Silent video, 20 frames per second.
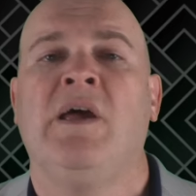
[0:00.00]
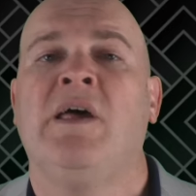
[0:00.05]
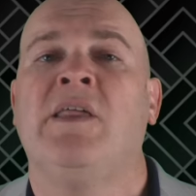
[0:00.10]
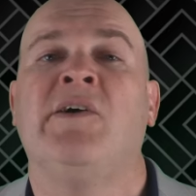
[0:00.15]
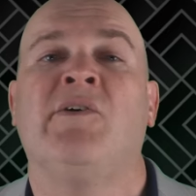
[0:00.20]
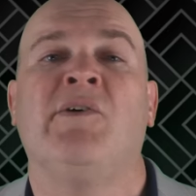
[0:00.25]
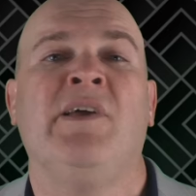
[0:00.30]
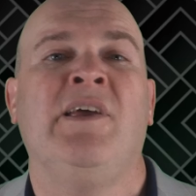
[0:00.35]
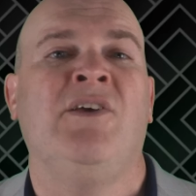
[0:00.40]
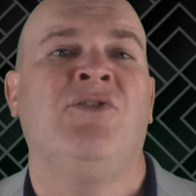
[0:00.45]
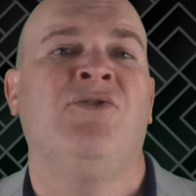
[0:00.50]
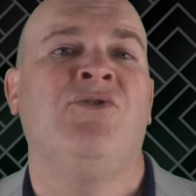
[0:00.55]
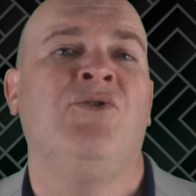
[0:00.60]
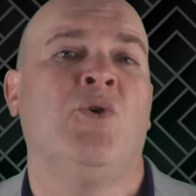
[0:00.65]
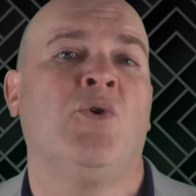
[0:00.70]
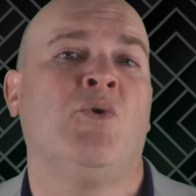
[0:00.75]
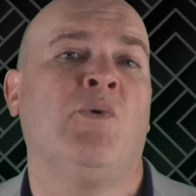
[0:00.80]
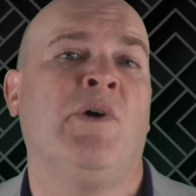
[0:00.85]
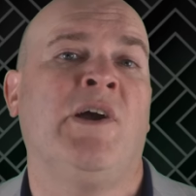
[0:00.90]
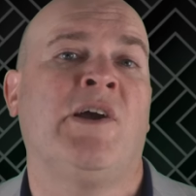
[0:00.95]
There is
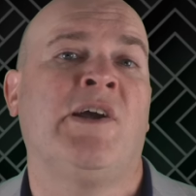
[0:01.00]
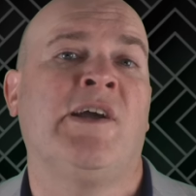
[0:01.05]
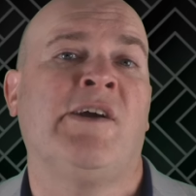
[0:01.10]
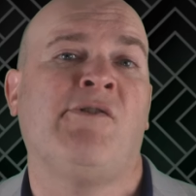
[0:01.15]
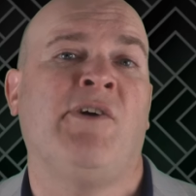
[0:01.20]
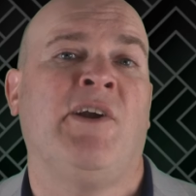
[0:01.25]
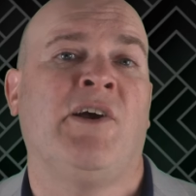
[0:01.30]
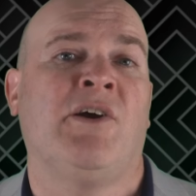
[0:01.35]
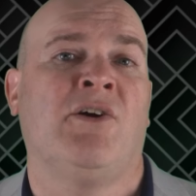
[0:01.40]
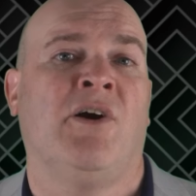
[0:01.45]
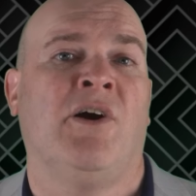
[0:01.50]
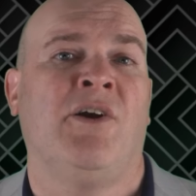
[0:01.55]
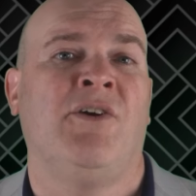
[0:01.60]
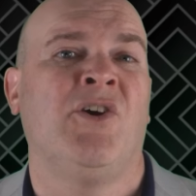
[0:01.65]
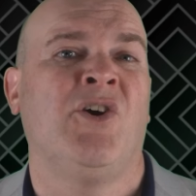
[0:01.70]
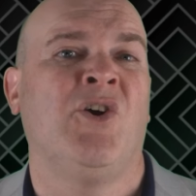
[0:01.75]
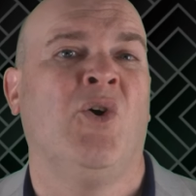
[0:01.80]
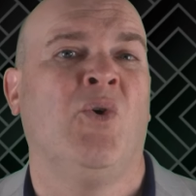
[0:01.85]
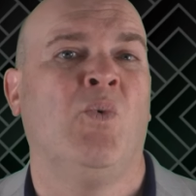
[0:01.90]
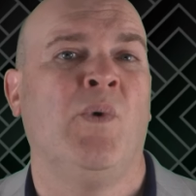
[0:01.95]
no great credit card to
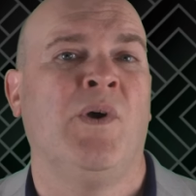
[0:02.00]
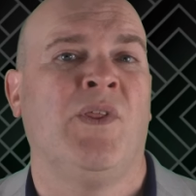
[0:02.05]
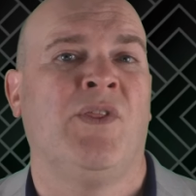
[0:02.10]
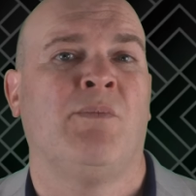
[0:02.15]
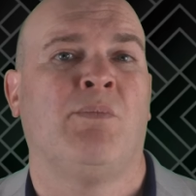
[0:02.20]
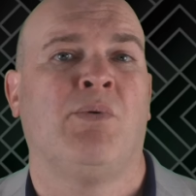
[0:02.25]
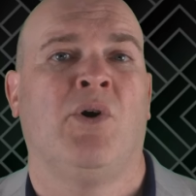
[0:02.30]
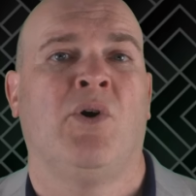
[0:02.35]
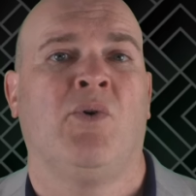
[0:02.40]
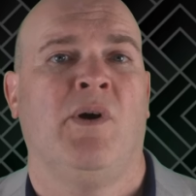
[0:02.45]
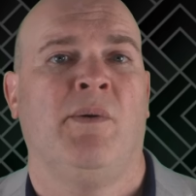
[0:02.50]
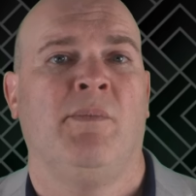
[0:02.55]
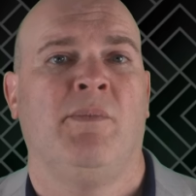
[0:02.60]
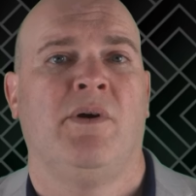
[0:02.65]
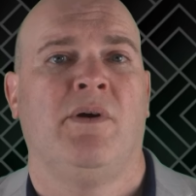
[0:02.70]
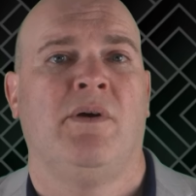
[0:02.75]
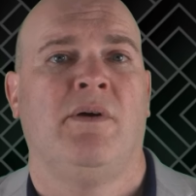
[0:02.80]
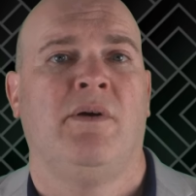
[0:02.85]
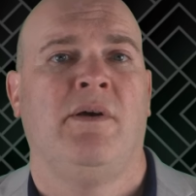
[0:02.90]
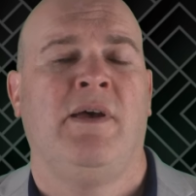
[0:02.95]
go with the program.
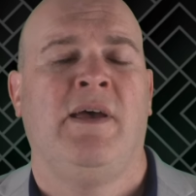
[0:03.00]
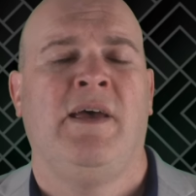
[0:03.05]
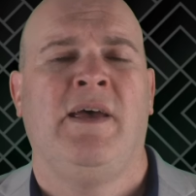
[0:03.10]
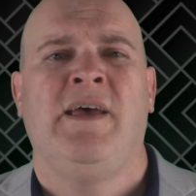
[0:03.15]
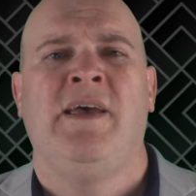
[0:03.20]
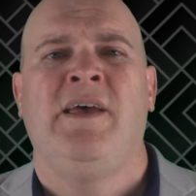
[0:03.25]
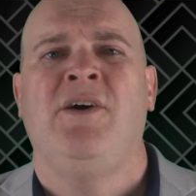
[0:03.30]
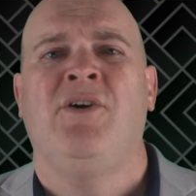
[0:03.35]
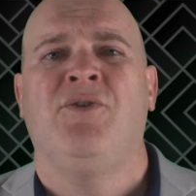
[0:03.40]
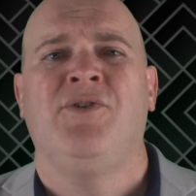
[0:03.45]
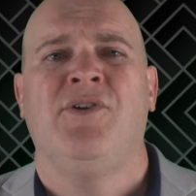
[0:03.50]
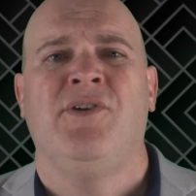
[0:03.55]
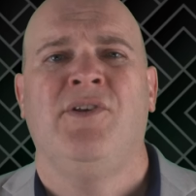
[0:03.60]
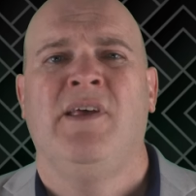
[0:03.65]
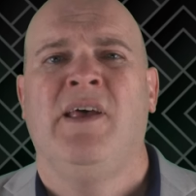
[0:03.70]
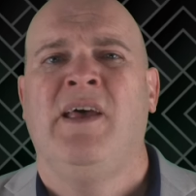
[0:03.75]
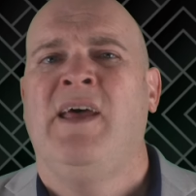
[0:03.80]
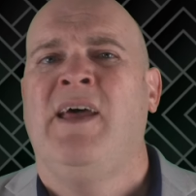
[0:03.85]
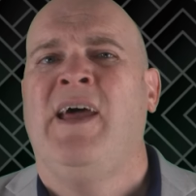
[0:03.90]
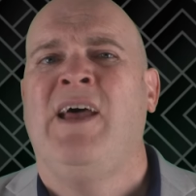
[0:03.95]
Hilton
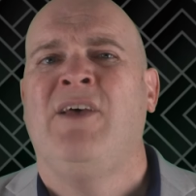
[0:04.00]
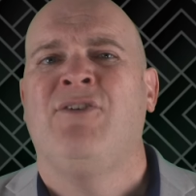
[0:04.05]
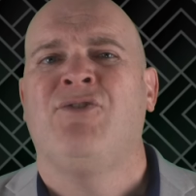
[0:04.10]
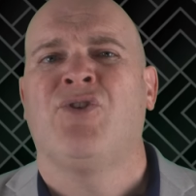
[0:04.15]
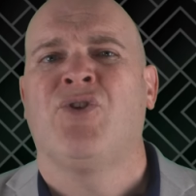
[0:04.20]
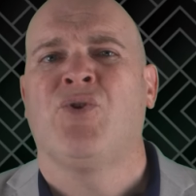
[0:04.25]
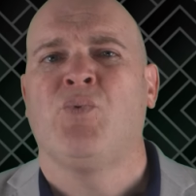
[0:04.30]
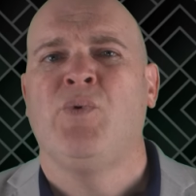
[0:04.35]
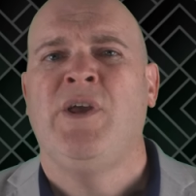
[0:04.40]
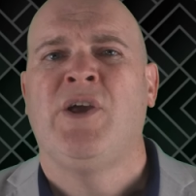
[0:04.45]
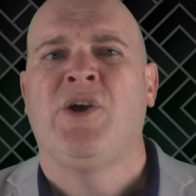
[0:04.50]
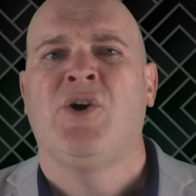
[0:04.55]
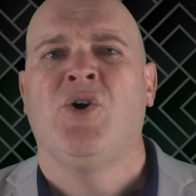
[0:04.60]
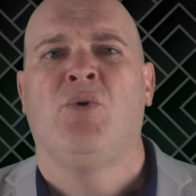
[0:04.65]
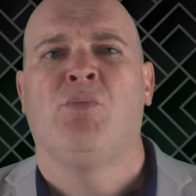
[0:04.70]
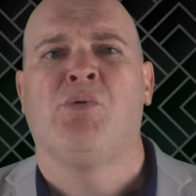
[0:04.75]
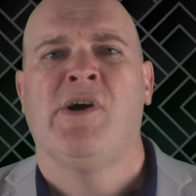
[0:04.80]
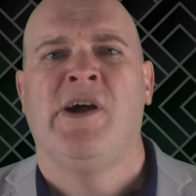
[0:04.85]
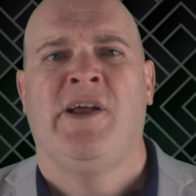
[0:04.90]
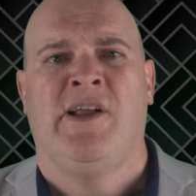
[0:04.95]
has 3
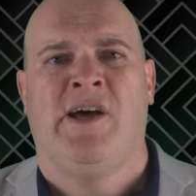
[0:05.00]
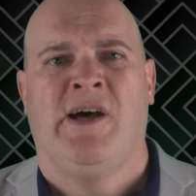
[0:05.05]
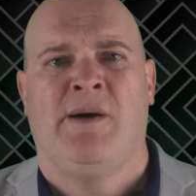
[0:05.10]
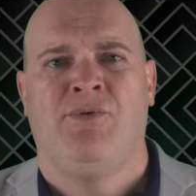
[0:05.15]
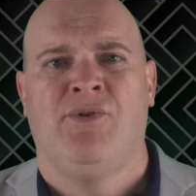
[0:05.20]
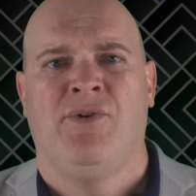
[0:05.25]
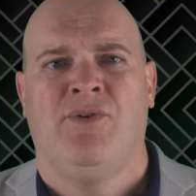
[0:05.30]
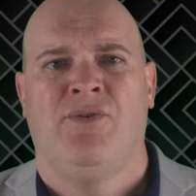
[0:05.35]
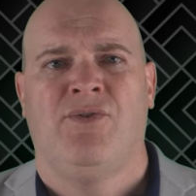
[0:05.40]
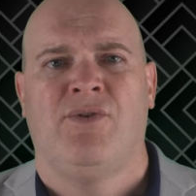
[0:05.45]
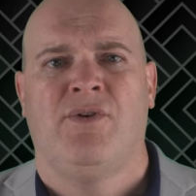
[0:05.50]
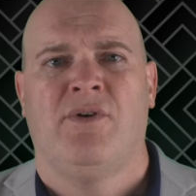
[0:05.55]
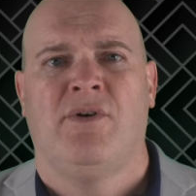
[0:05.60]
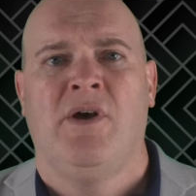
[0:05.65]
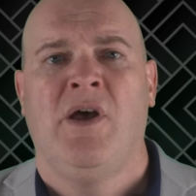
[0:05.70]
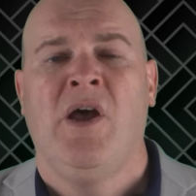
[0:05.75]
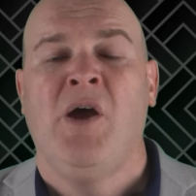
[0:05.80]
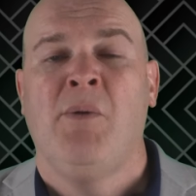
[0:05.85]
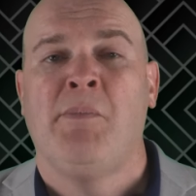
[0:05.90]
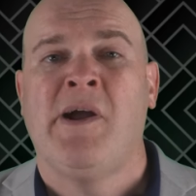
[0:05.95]
co-brand options.
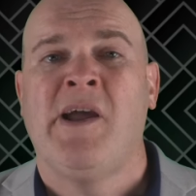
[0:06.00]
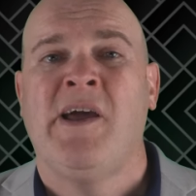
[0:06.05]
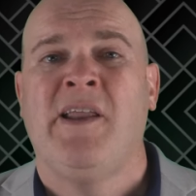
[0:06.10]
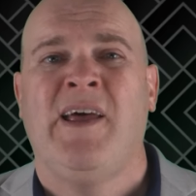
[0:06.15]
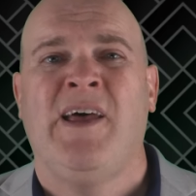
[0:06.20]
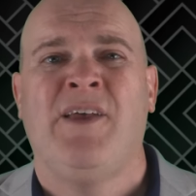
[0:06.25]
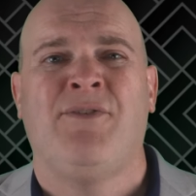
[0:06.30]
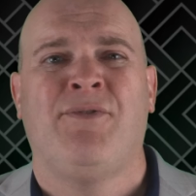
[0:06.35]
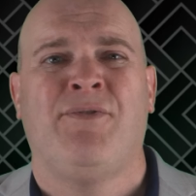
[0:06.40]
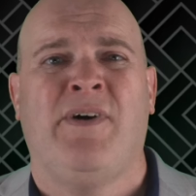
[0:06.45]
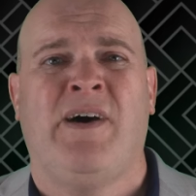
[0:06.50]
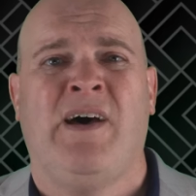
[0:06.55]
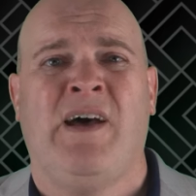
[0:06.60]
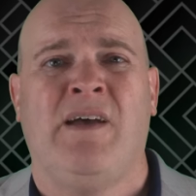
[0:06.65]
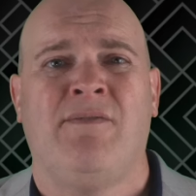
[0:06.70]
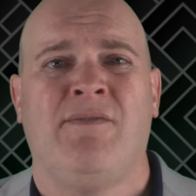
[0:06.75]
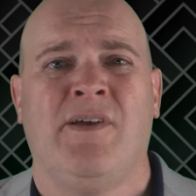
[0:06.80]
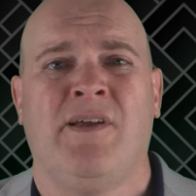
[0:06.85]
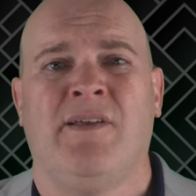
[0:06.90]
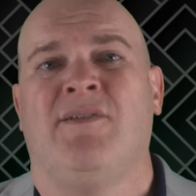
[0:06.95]
Marriott has
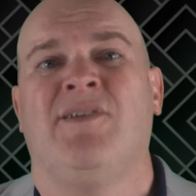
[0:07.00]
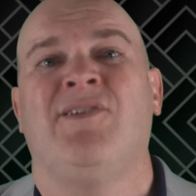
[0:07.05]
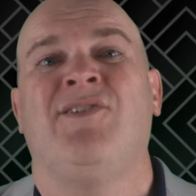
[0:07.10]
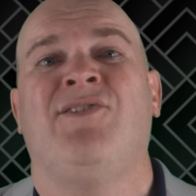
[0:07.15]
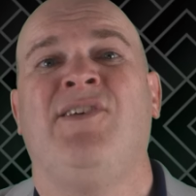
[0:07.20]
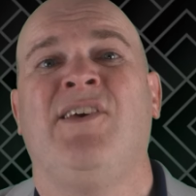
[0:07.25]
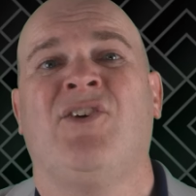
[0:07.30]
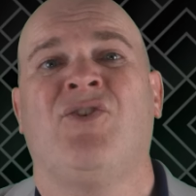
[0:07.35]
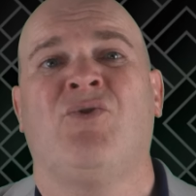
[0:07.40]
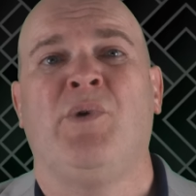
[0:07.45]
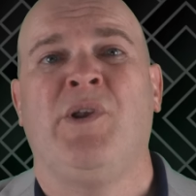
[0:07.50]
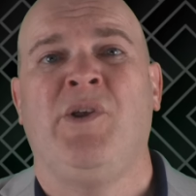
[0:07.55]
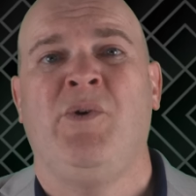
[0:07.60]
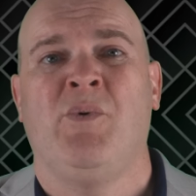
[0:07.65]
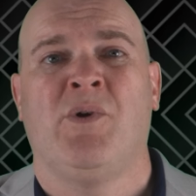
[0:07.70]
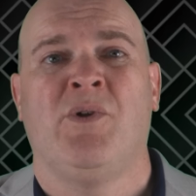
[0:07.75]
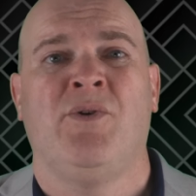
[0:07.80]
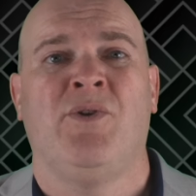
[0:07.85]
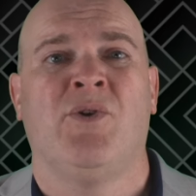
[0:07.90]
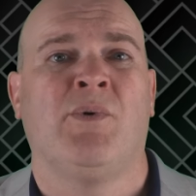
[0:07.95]
5, at 6 when you
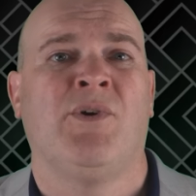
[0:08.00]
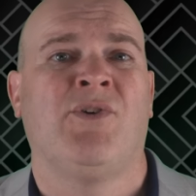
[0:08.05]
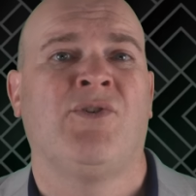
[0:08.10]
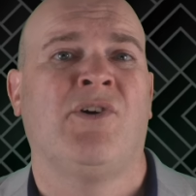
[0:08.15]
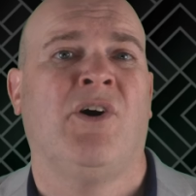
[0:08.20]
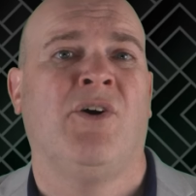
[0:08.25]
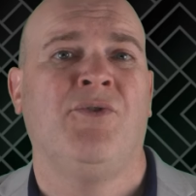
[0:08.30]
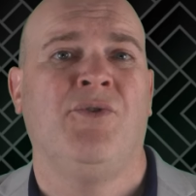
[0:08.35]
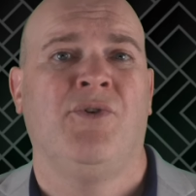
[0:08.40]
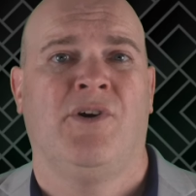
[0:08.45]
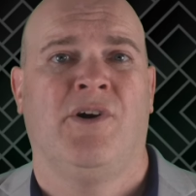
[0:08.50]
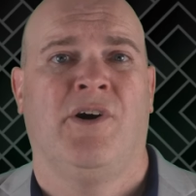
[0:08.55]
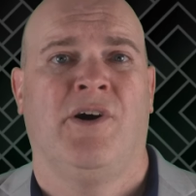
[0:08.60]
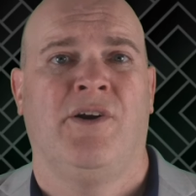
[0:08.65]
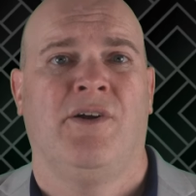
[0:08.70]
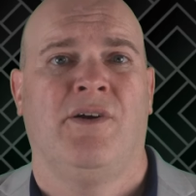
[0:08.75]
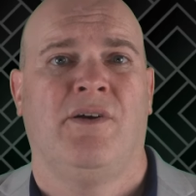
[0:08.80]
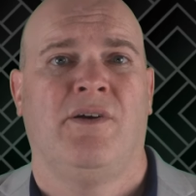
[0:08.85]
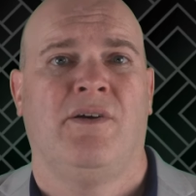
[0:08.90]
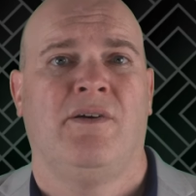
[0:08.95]
include the Ritz-Carlton
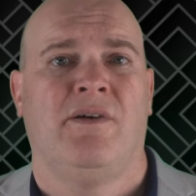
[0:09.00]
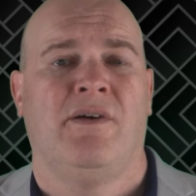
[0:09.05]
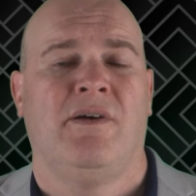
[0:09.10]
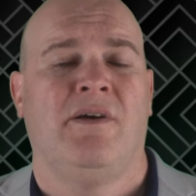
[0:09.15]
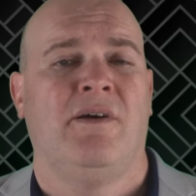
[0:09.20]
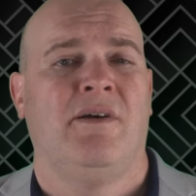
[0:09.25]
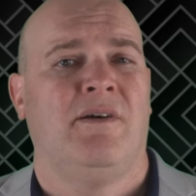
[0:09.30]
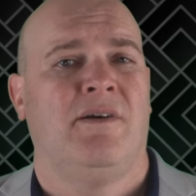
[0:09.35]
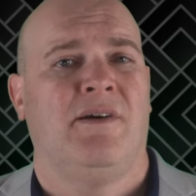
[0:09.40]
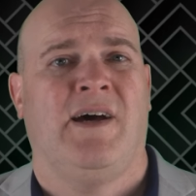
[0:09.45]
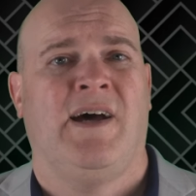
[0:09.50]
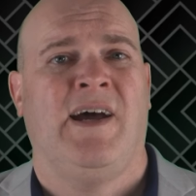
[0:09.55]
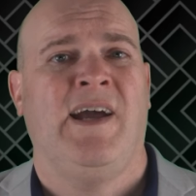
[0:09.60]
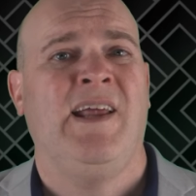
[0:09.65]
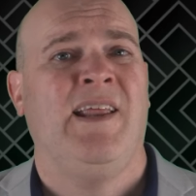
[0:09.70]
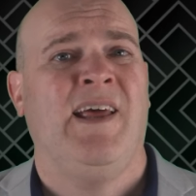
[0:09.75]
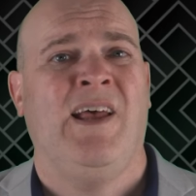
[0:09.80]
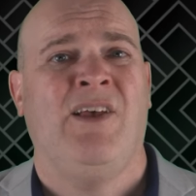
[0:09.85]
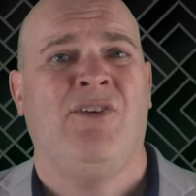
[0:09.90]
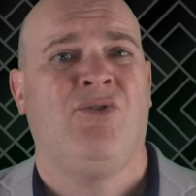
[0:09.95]
card.
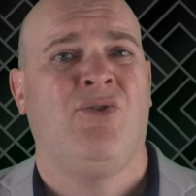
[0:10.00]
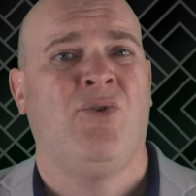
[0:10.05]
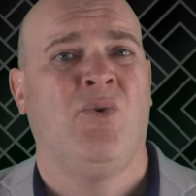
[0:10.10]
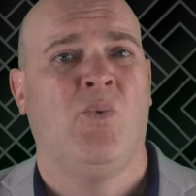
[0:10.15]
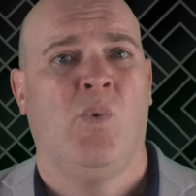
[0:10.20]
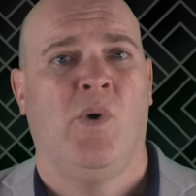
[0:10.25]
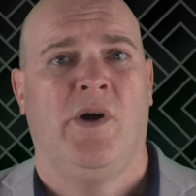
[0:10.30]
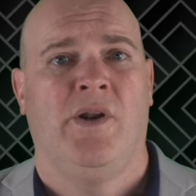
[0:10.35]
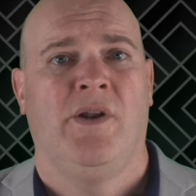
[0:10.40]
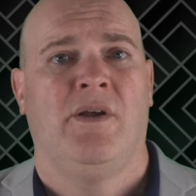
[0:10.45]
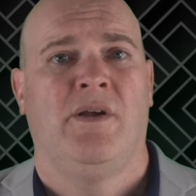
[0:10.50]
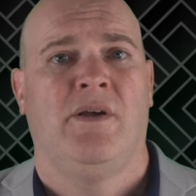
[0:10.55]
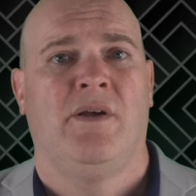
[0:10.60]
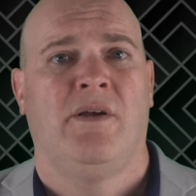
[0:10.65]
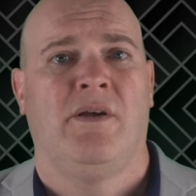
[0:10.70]
Hyatt has the 1.